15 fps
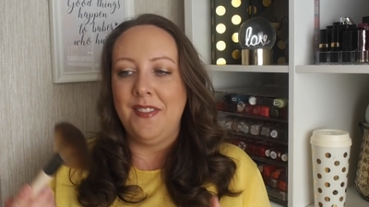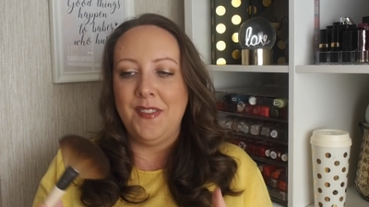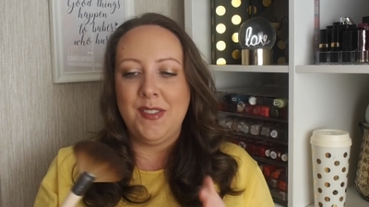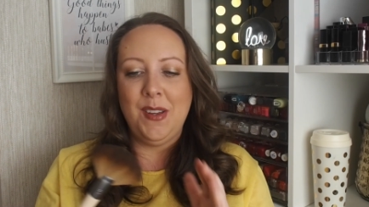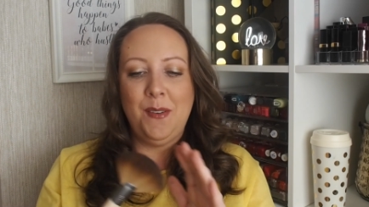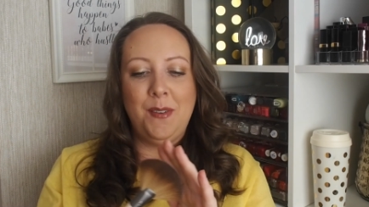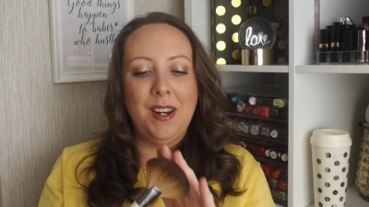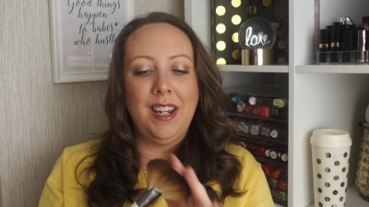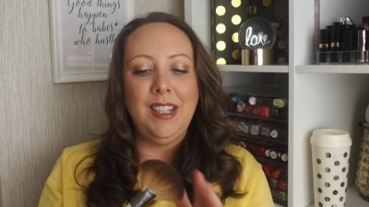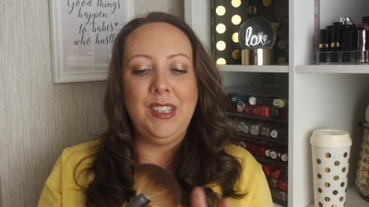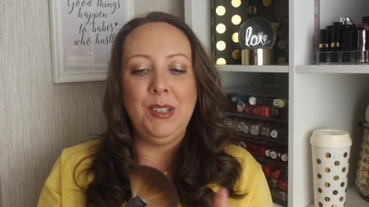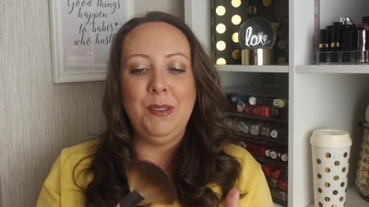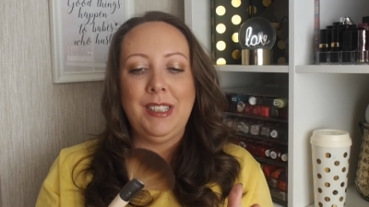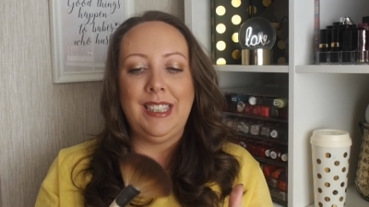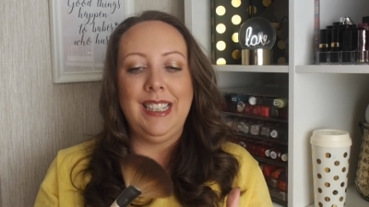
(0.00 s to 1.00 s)
So what I
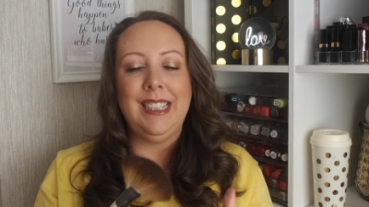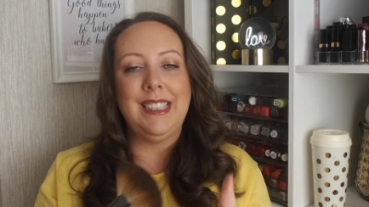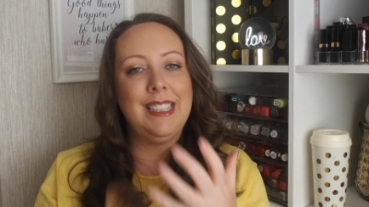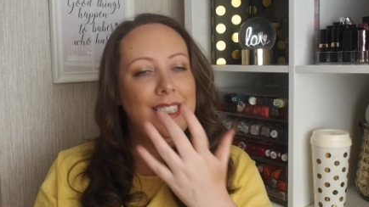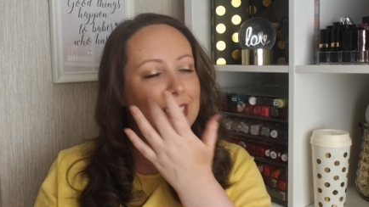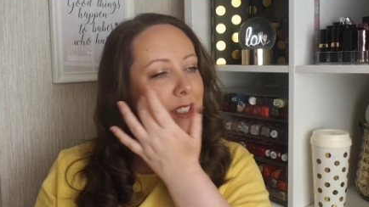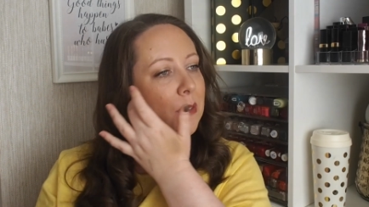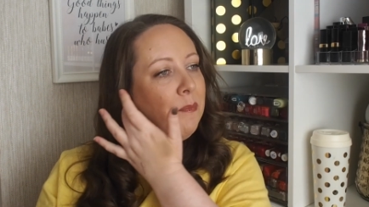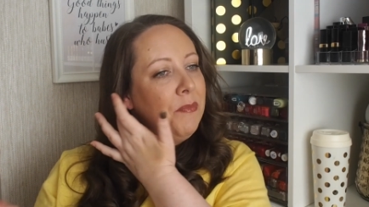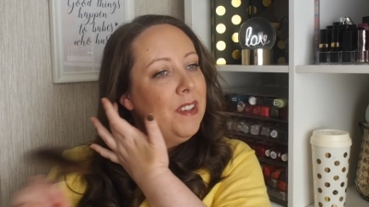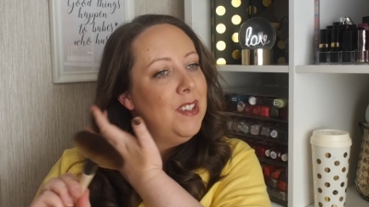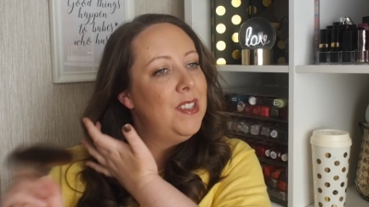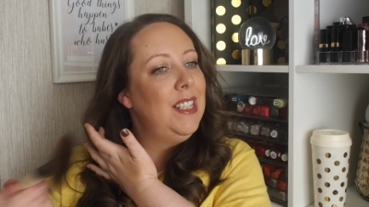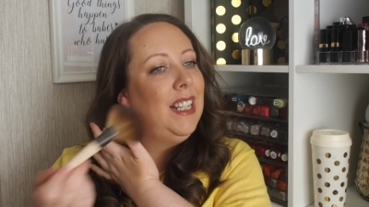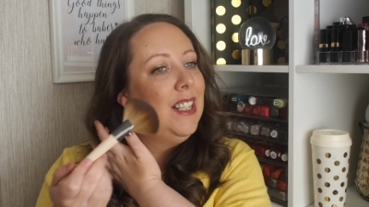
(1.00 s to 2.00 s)
do with this is,
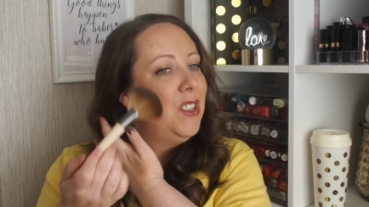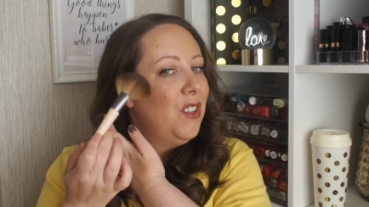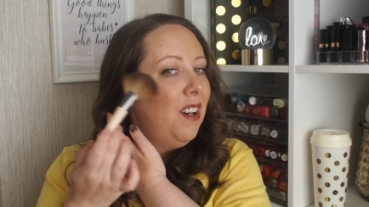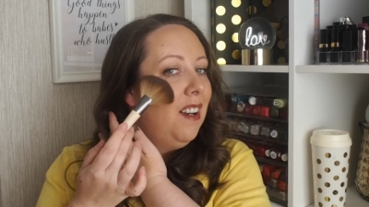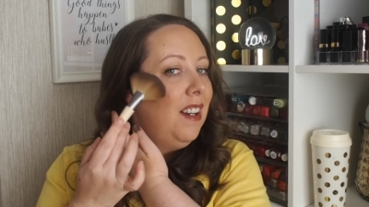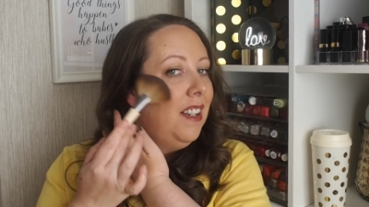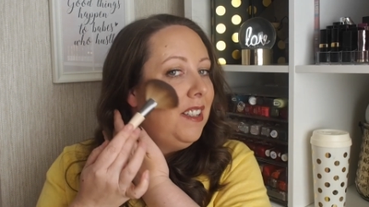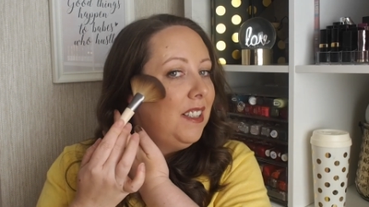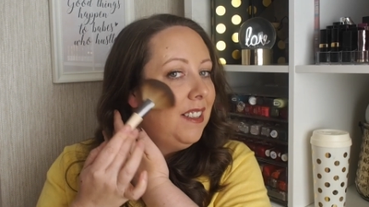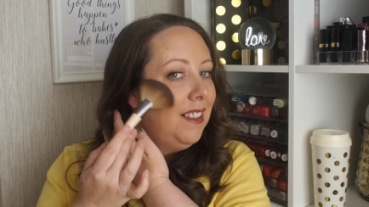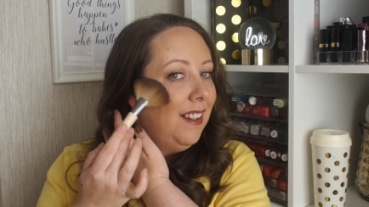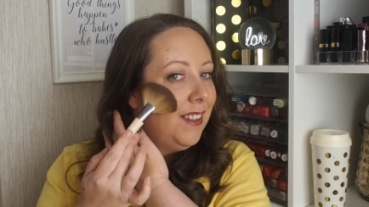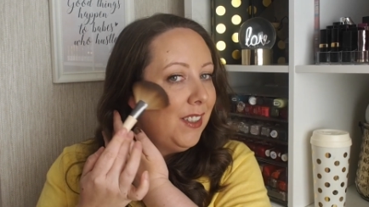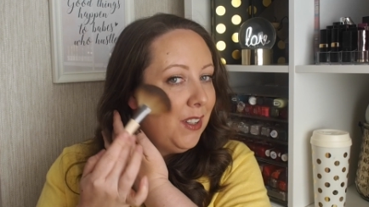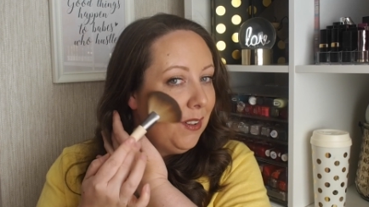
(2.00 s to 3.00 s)
so you get your highlight and you can
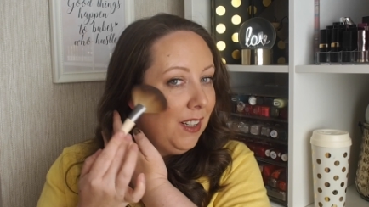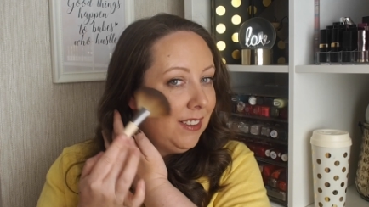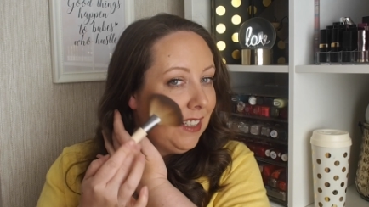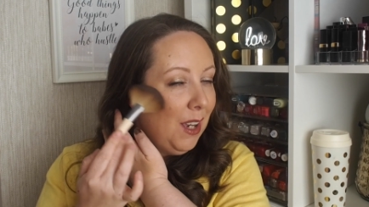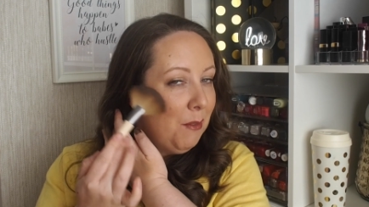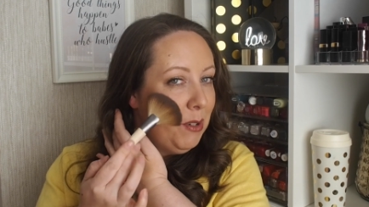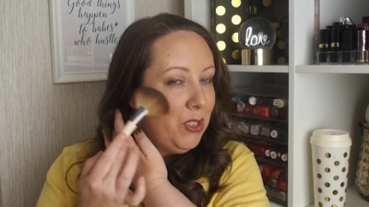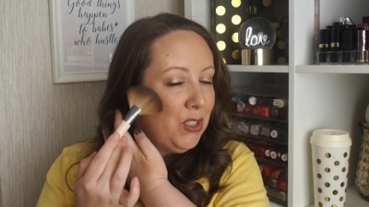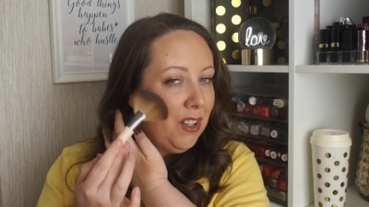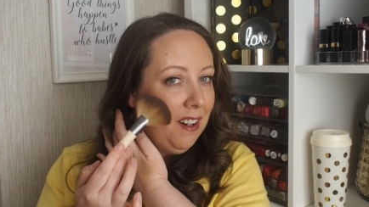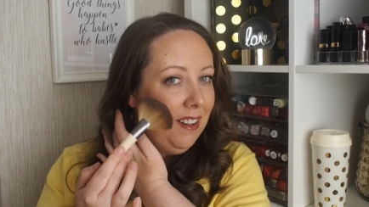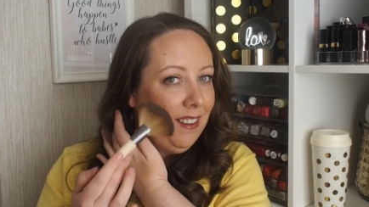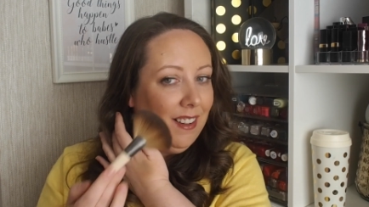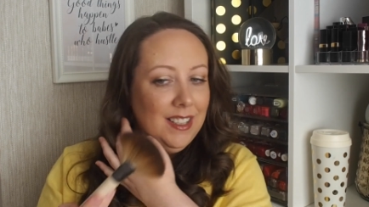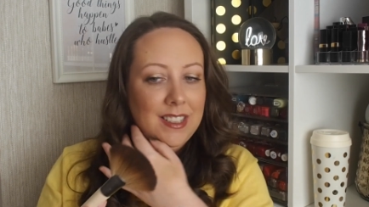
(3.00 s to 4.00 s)
kind of go like that with your
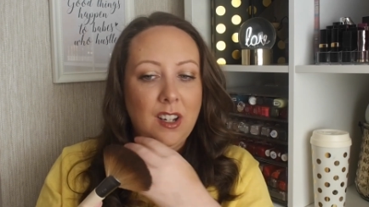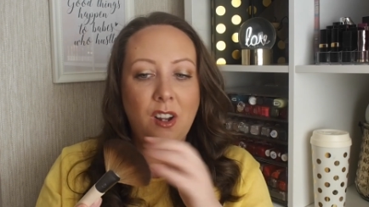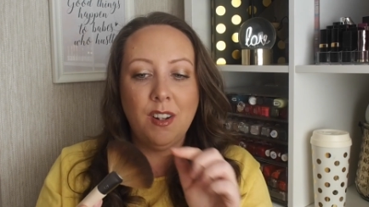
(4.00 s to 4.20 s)
highlight.